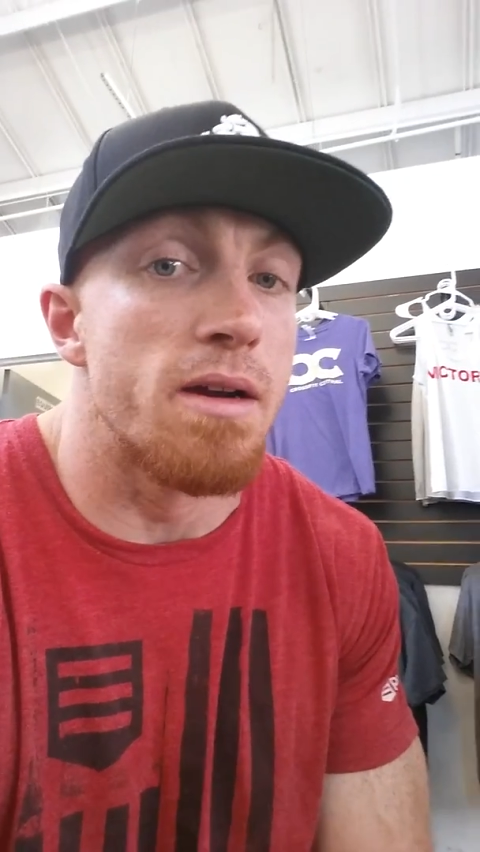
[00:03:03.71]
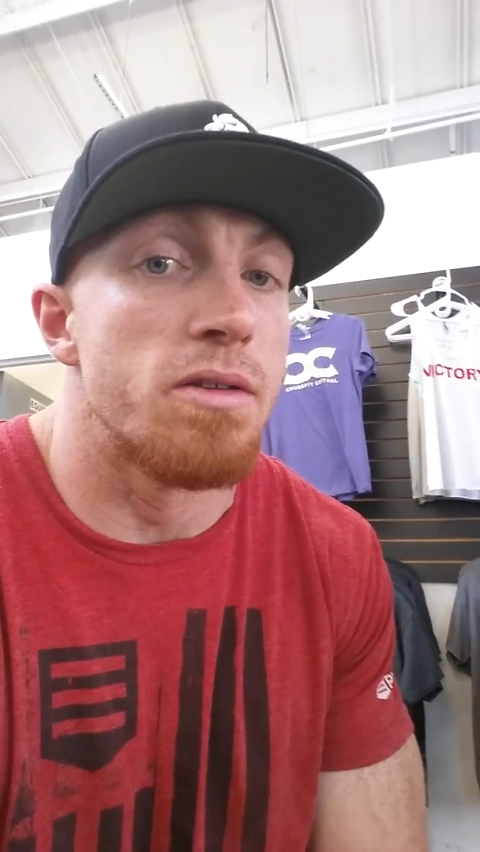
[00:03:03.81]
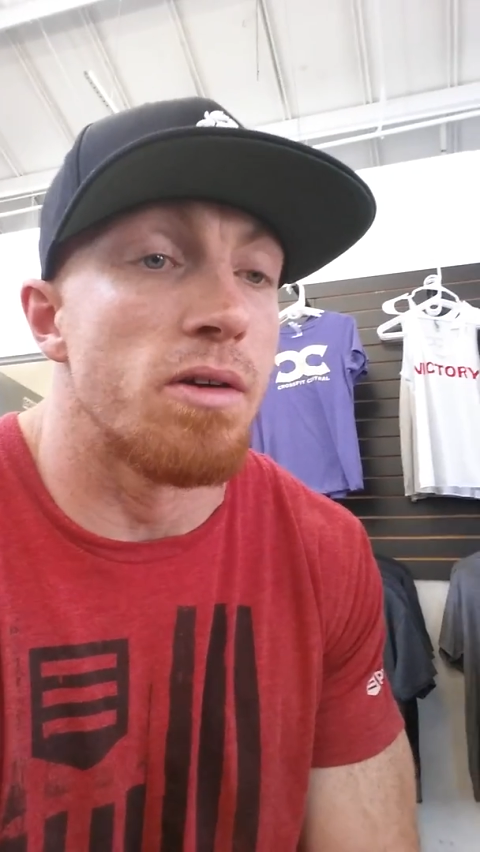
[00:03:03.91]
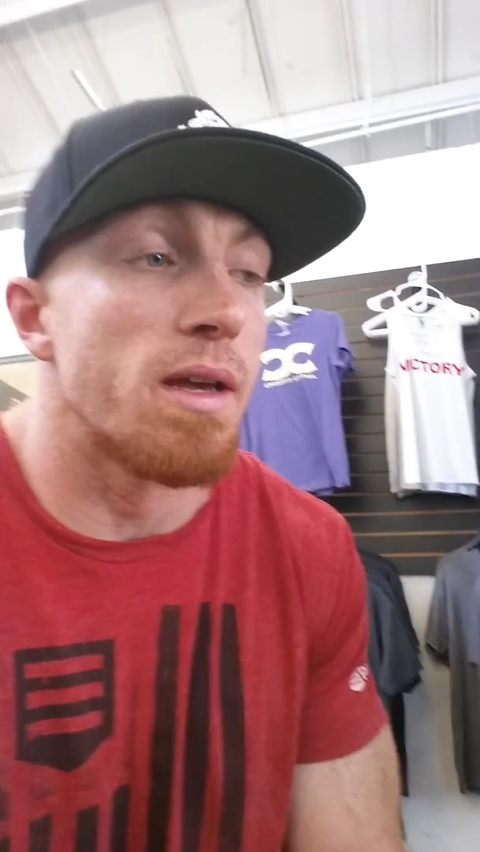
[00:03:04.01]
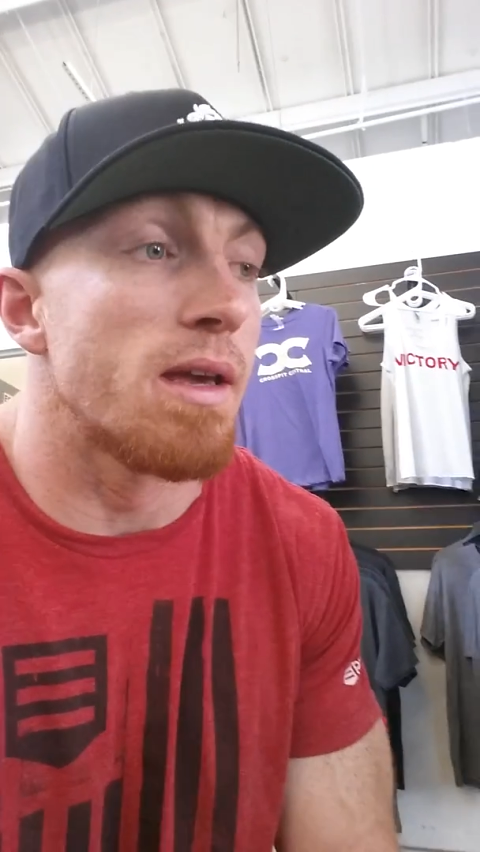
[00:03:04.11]
you're
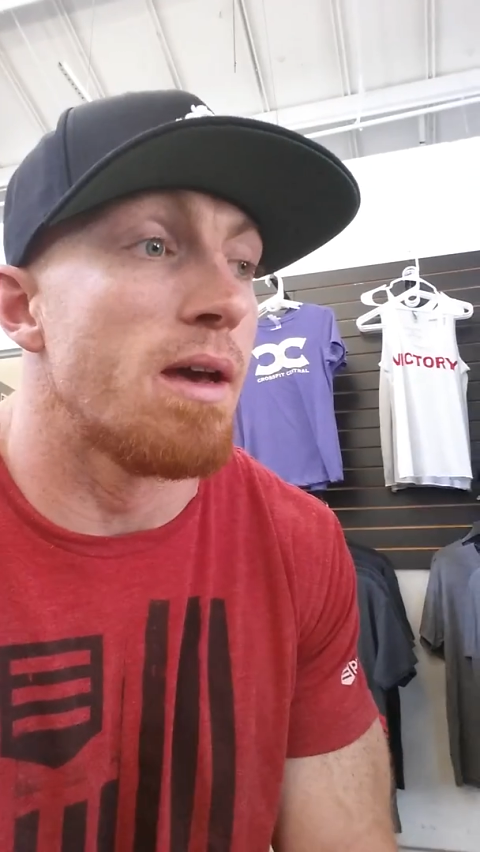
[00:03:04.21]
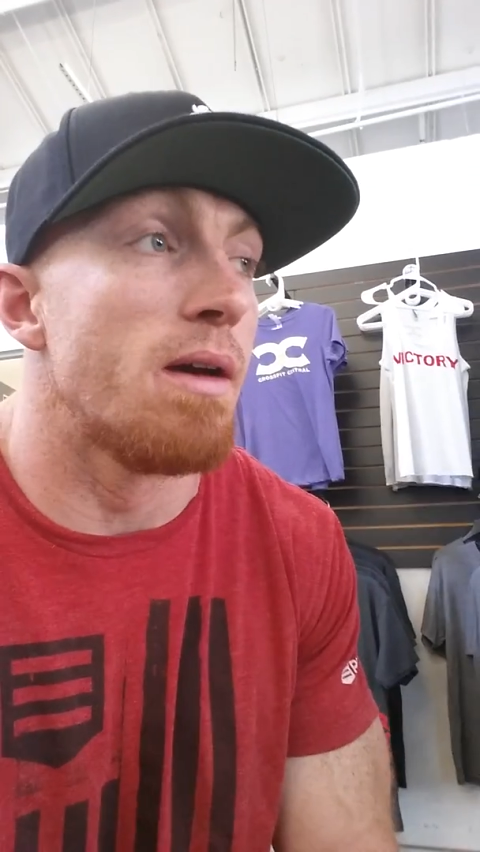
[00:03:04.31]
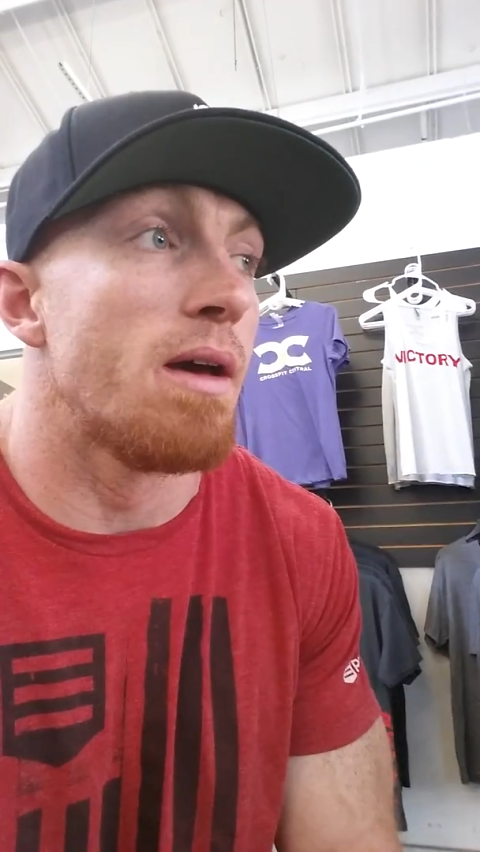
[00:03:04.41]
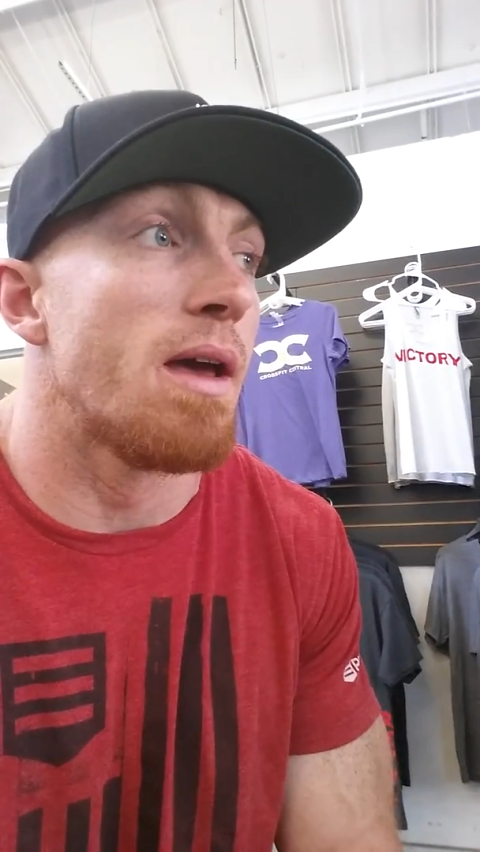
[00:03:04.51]
doing it,